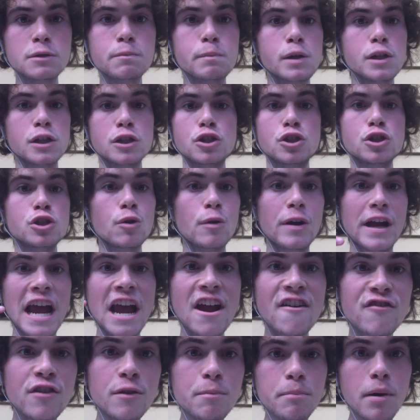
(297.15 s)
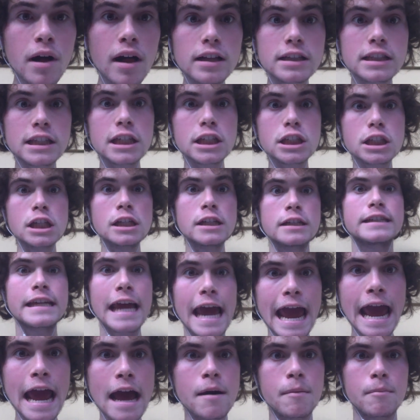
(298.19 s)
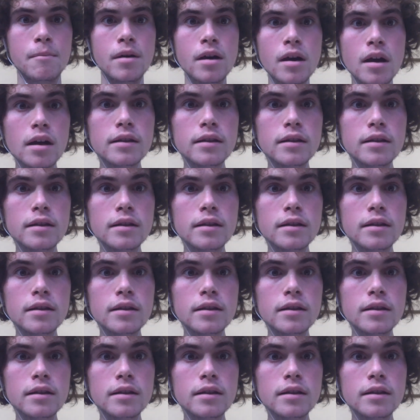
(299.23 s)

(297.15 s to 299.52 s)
but it's showing every politician, damn,